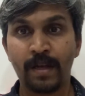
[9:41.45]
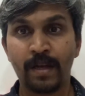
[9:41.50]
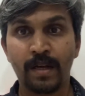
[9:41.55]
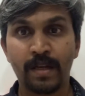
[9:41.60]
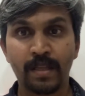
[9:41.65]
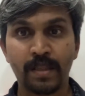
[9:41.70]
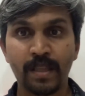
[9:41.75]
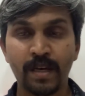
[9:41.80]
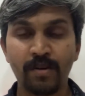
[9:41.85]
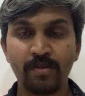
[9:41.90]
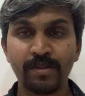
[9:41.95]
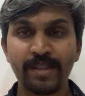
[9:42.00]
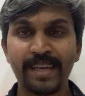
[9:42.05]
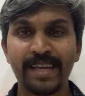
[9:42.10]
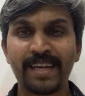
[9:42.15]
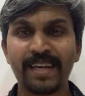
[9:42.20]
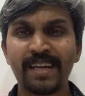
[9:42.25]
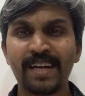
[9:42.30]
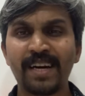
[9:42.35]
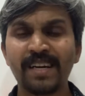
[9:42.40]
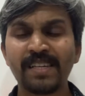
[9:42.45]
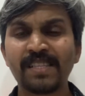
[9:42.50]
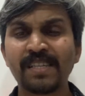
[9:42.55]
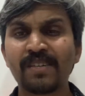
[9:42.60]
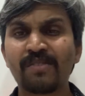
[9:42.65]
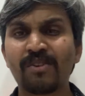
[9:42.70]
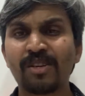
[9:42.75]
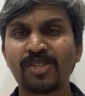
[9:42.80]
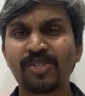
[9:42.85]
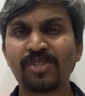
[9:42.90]
Now they can ask the
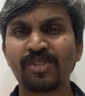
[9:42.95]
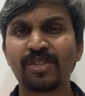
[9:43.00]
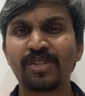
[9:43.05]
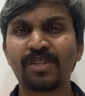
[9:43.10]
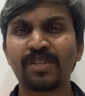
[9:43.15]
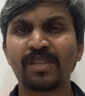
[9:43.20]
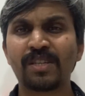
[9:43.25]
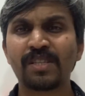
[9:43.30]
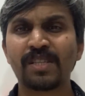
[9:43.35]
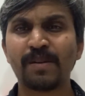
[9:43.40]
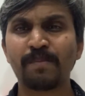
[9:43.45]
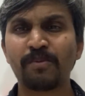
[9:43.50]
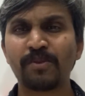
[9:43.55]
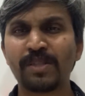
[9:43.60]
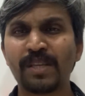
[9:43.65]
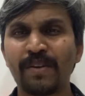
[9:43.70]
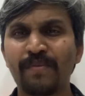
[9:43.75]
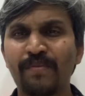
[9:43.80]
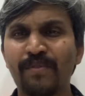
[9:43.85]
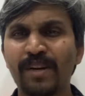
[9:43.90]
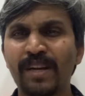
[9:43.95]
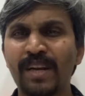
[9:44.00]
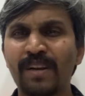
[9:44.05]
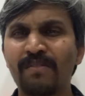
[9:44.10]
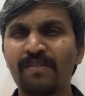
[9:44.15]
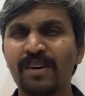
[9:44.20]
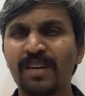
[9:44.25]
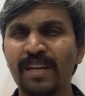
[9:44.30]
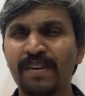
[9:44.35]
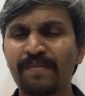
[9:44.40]
question, suppose F1,
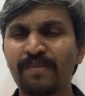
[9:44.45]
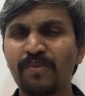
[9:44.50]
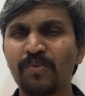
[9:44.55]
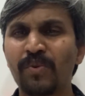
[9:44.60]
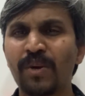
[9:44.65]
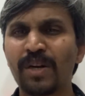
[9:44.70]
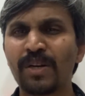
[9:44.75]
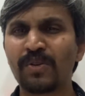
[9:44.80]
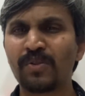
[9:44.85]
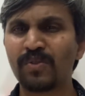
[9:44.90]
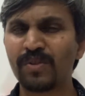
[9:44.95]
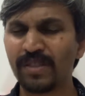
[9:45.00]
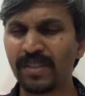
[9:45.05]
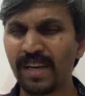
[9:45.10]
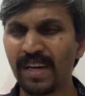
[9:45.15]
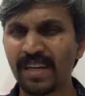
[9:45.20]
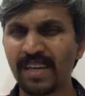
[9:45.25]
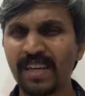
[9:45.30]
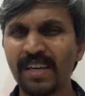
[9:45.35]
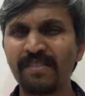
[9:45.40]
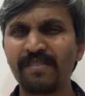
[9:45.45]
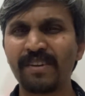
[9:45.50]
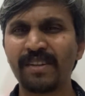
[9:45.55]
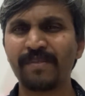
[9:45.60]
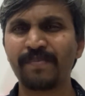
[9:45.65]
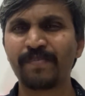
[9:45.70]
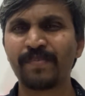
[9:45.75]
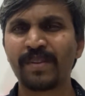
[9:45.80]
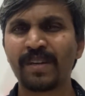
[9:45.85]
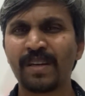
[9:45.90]
L1, F2, L2, they are
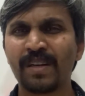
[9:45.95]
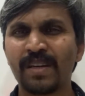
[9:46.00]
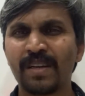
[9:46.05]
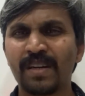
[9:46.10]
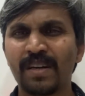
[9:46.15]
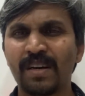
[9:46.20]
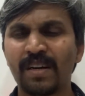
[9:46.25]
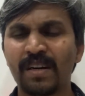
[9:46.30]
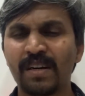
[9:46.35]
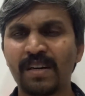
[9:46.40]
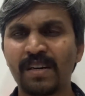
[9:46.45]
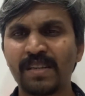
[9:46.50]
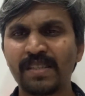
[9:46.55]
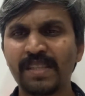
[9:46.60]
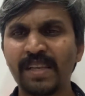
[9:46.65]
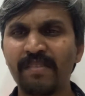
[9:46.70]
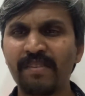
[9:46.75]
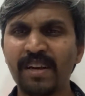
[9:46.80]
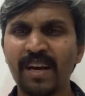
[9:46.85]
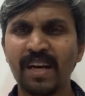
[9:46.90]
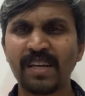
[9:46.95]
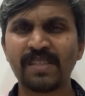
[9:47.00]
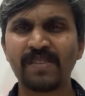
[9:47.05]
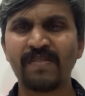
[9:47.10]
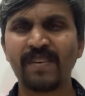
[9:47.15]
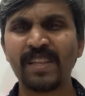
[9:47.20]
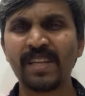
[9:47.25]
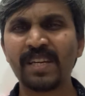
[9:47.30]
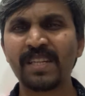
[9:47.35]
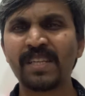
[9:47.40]
given. They will ask
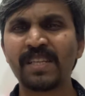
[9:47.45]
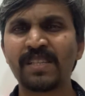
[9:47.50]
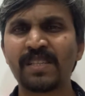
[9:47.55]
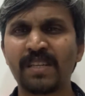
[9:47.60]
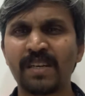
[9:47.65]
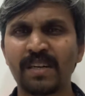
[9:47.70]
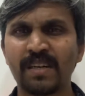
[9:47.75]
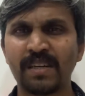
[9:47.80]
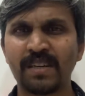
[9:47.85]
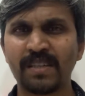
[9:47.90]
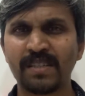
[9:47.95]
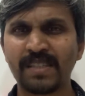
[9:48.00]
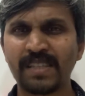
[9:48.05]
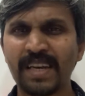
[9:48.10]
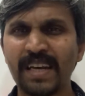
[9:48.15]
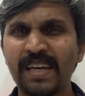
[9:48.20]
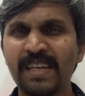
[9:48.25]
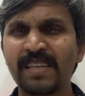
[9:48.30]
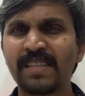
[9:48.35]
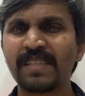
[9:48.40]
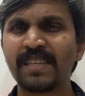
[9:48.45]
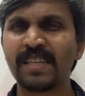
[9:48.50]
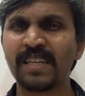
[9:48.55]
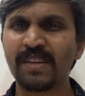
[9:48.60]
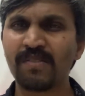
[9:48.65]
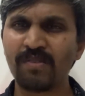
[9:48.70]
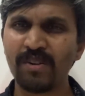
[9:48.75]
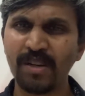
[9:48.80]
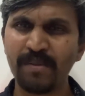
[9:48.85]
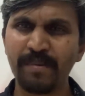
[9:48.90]
whether this scale is in
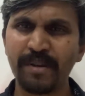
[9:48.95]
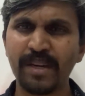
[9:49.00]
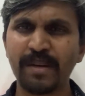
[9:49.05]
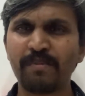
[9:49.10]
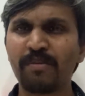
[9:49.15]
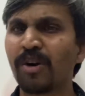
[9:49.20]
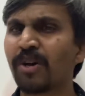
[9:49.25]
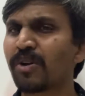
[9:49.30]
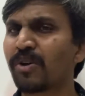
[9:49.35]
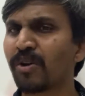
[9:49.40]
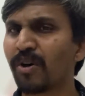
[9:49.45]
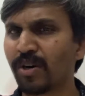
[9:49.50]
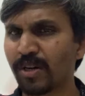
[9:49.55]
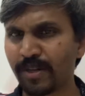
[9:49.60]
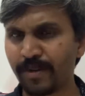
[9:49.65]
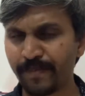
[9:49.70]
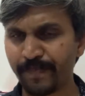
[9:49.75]
equilibrium or not.